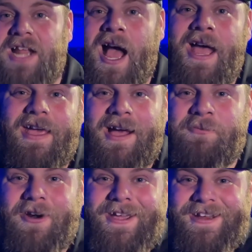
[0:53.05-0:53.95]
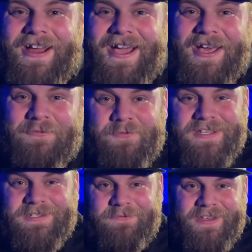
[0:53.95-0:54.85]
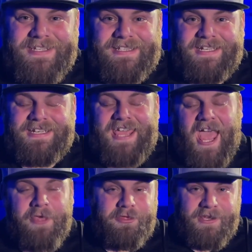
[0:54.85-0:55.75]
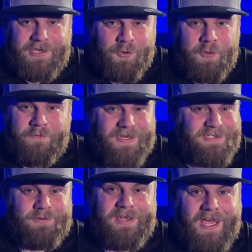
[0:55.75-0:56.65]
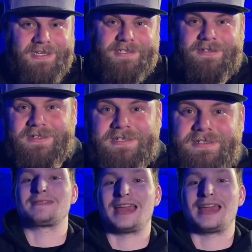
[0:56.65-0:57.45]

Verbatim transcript: Hi, I'm Ryan. I help Face to Face lead Catholic youth events with excellence.